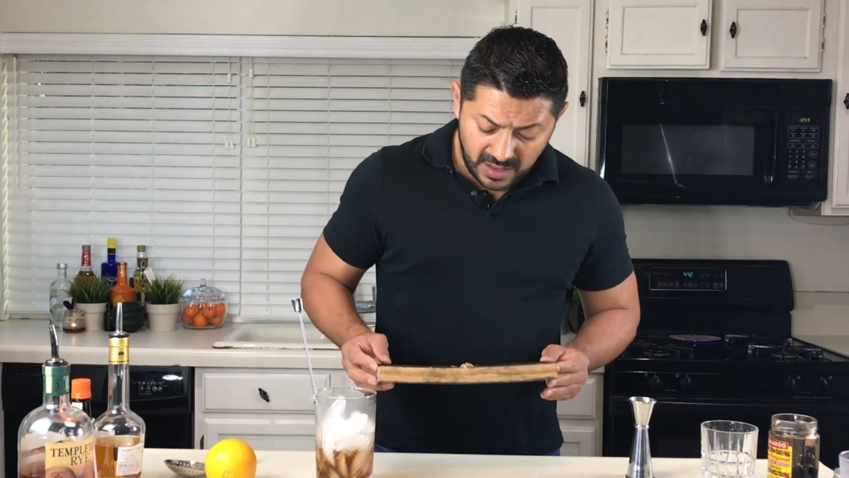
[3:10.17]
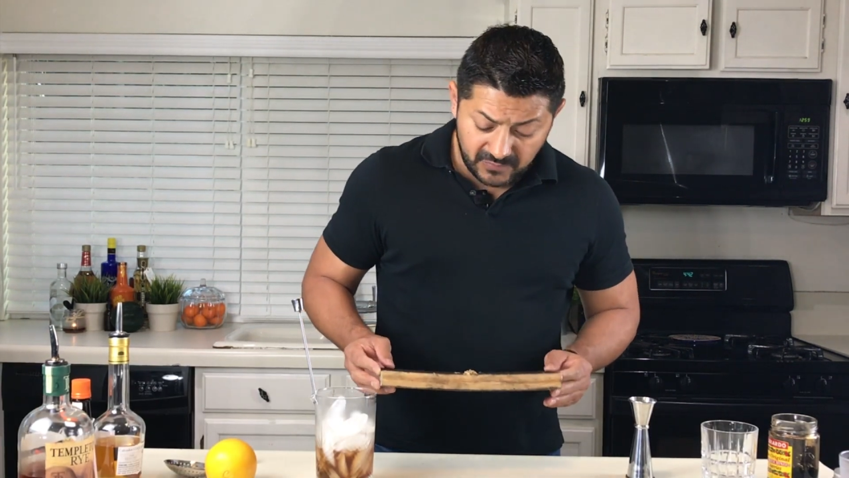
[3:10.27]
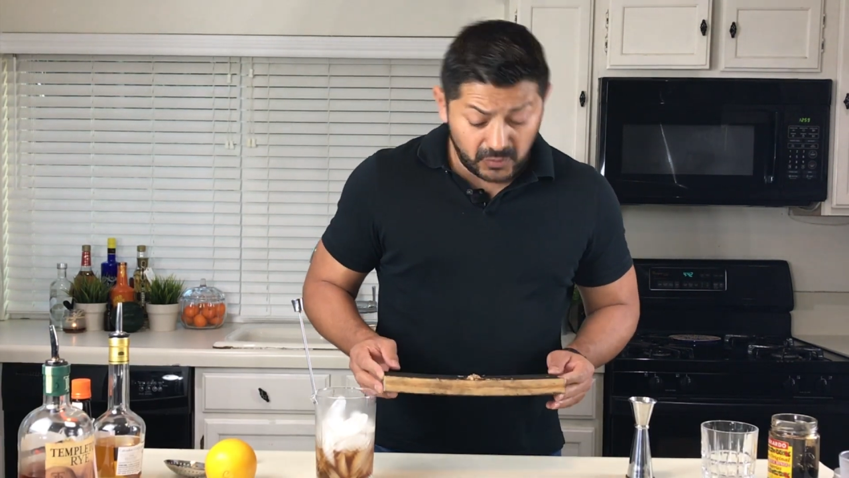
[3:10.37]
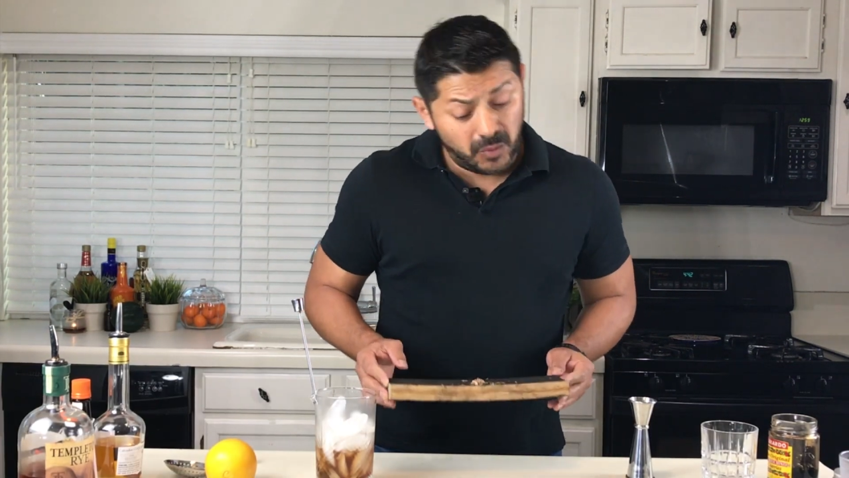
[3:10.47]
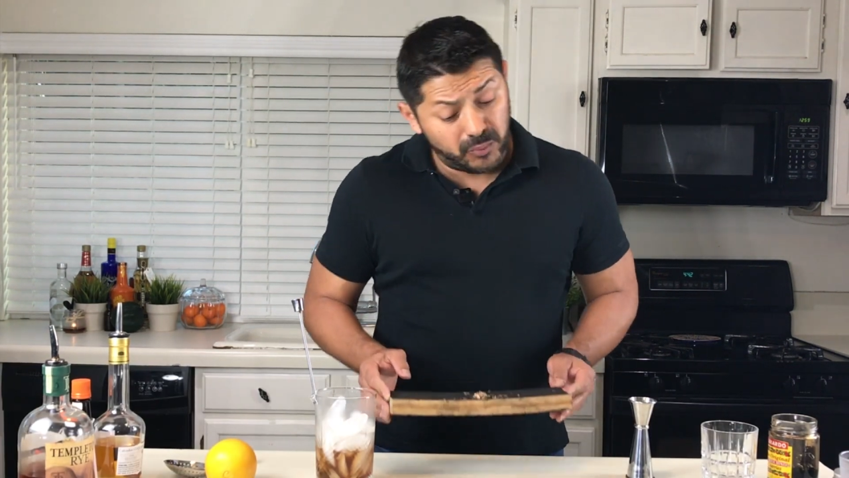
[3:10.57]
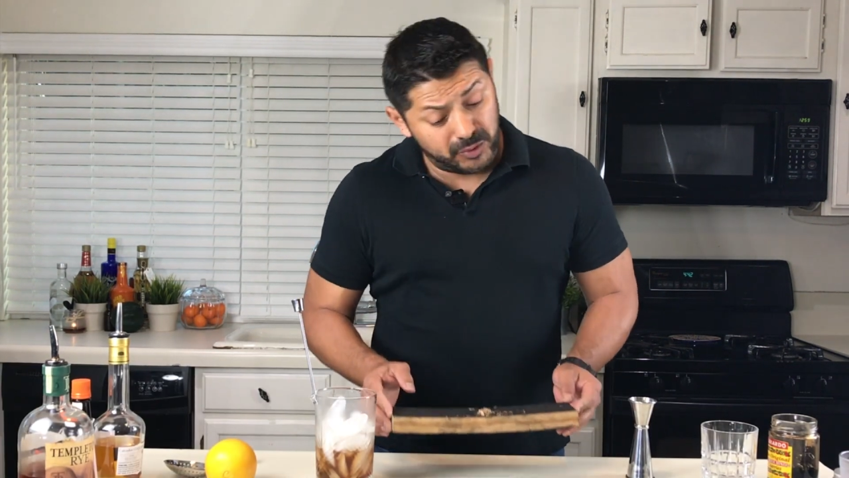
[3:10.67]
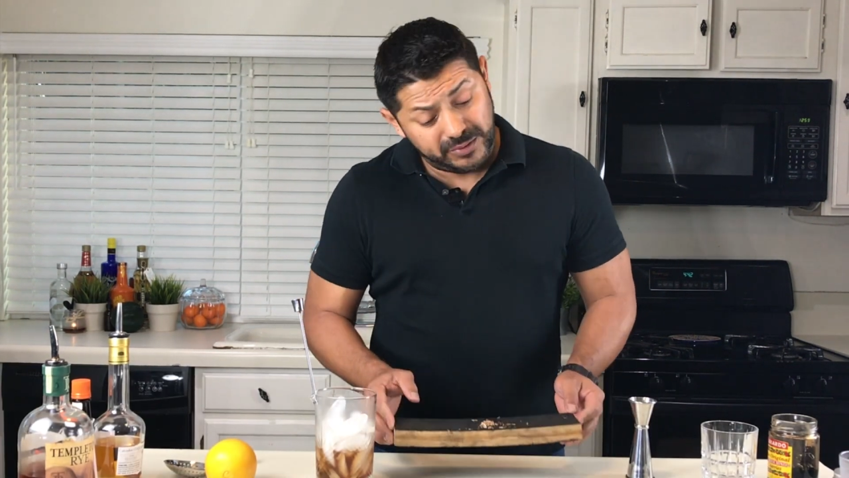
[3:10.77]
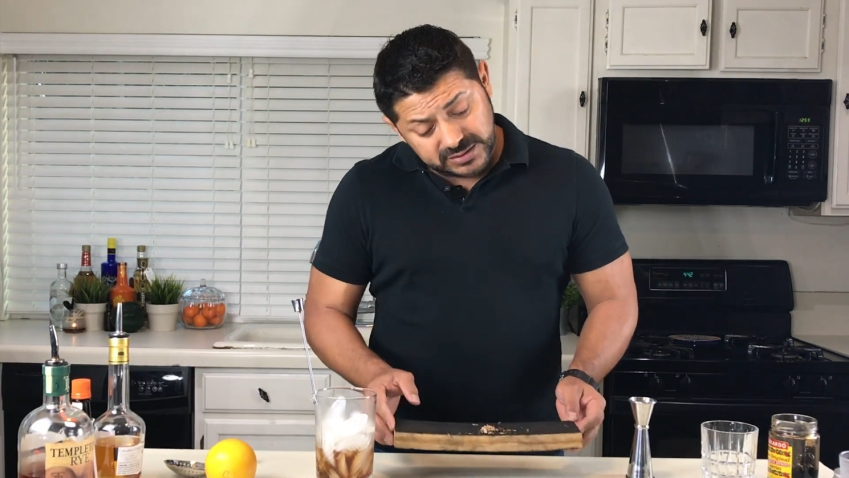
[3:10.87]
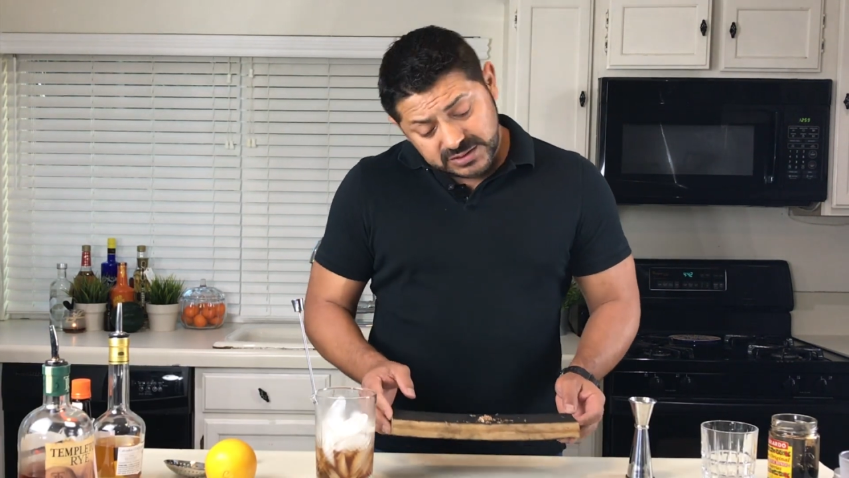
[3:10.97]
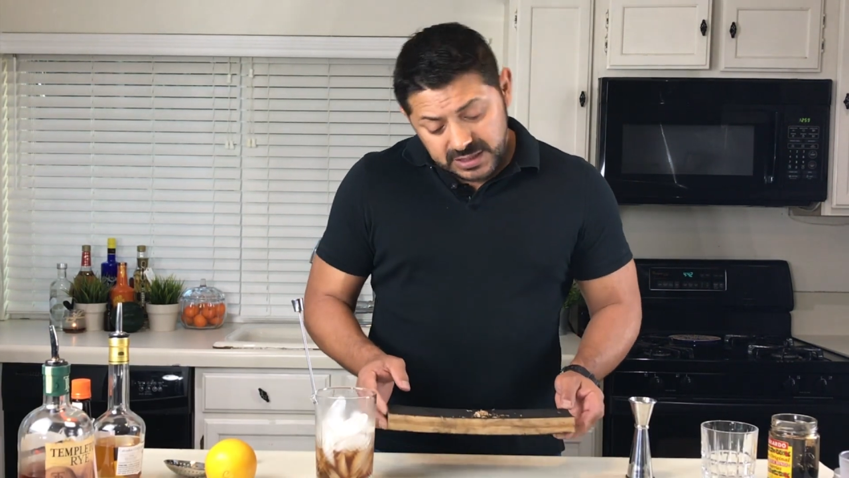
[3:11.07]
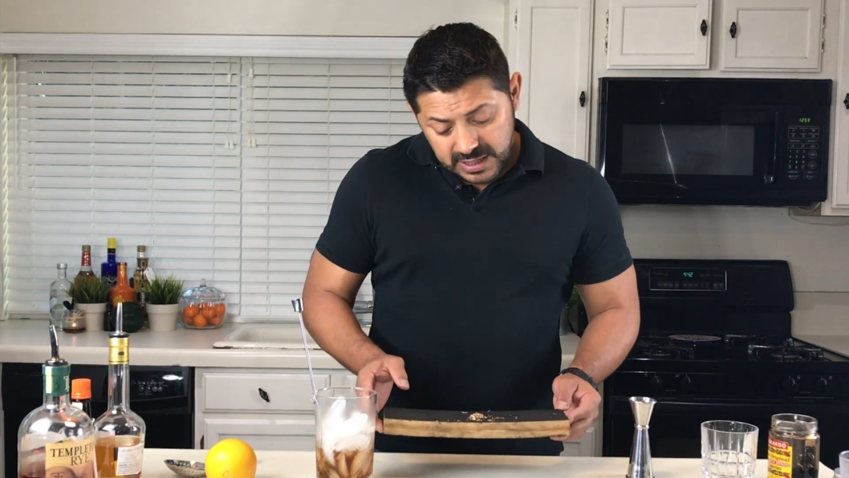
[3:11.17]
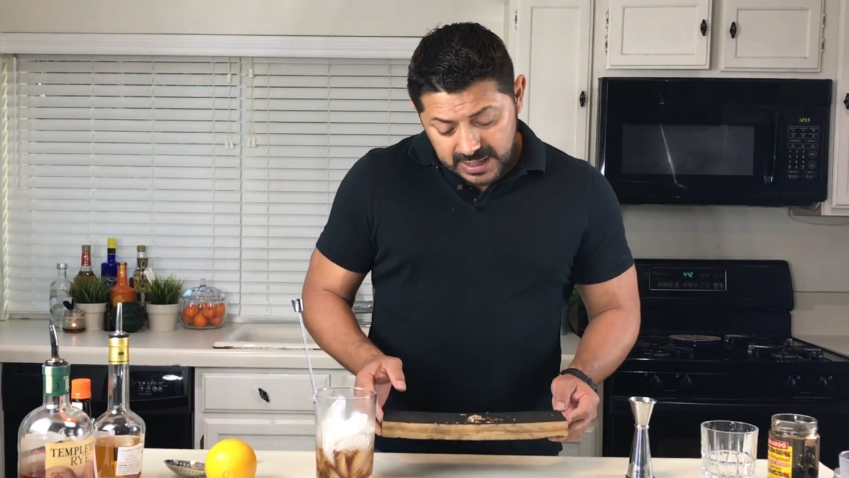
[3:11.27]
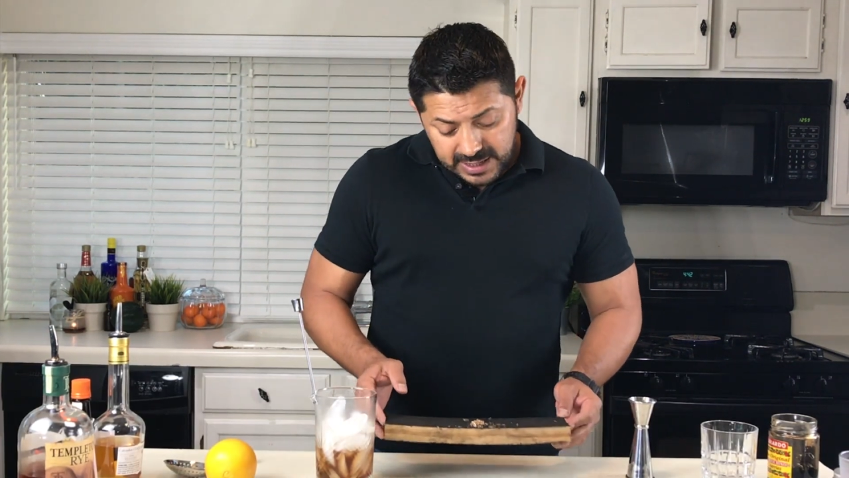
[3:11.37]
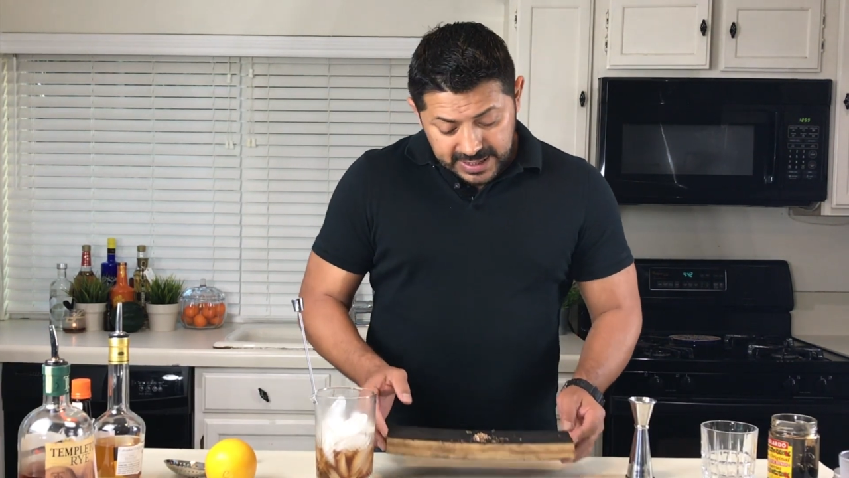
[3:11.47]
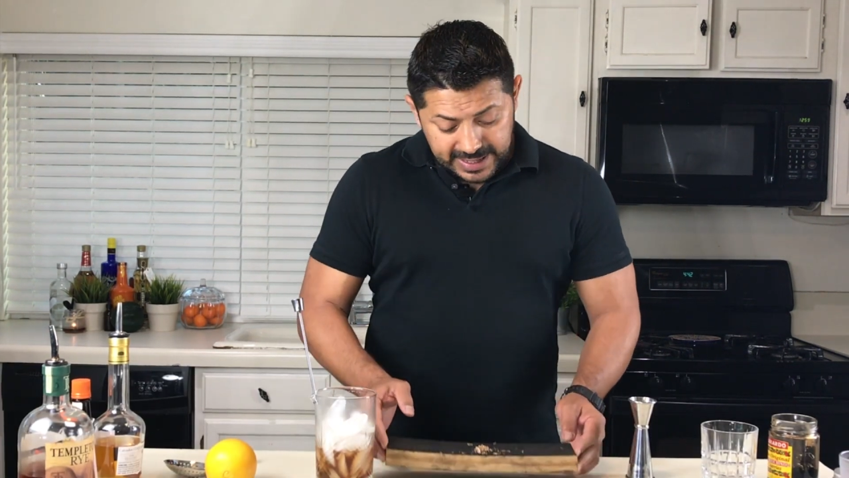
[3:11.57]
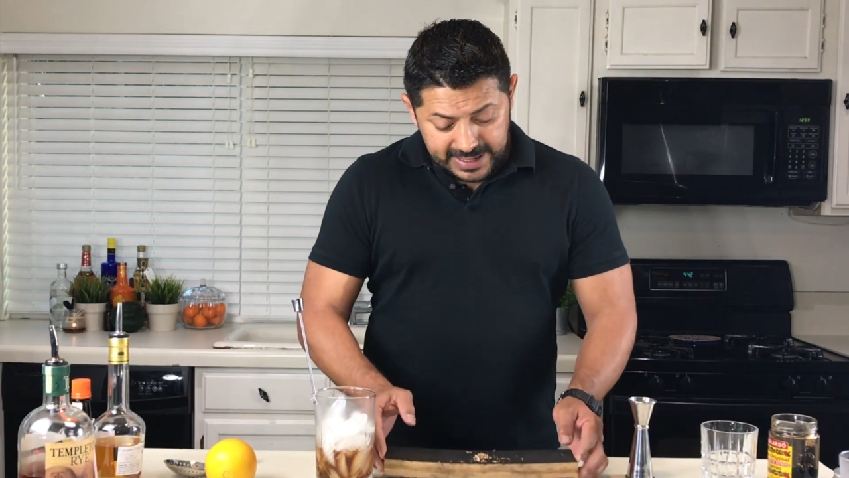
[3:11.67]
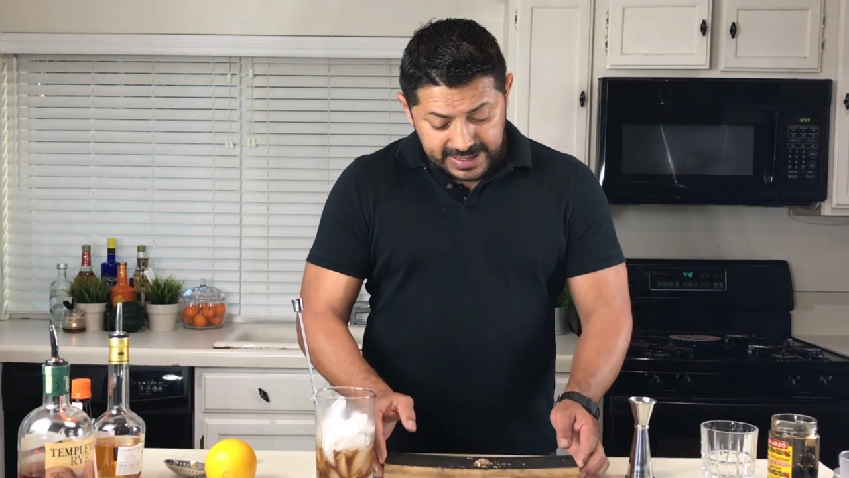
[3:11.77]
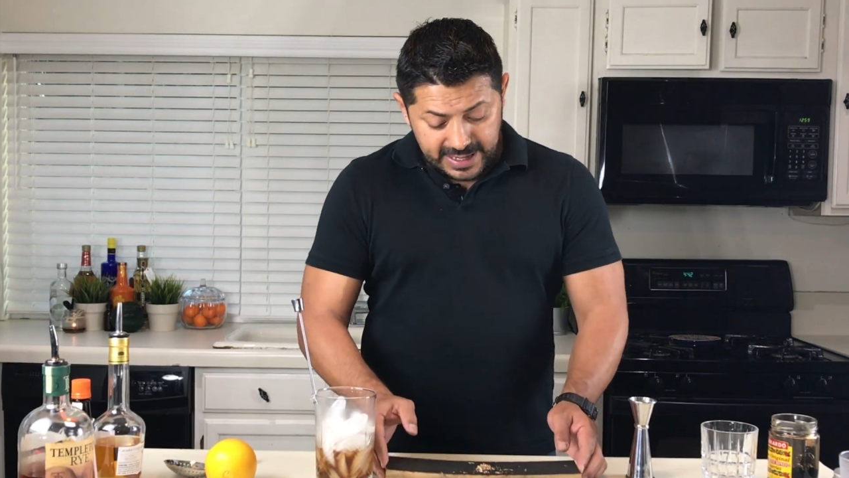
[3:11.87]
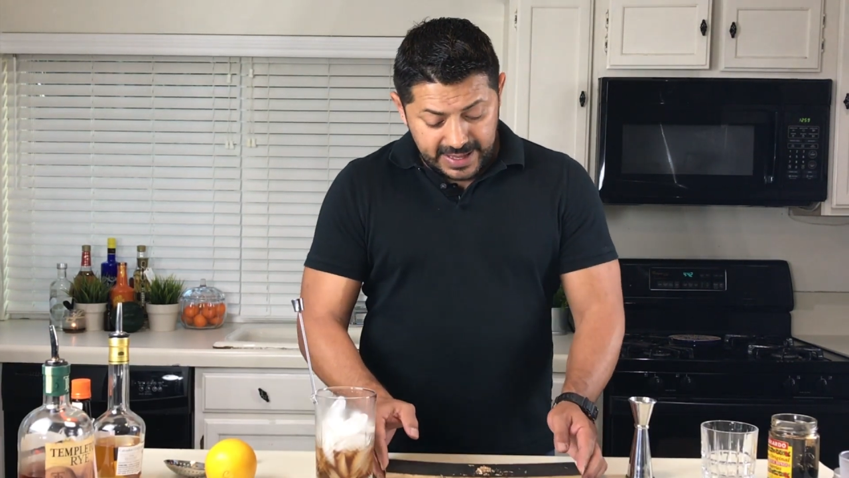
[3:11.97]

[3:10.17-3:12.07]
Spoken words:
for bourbons. And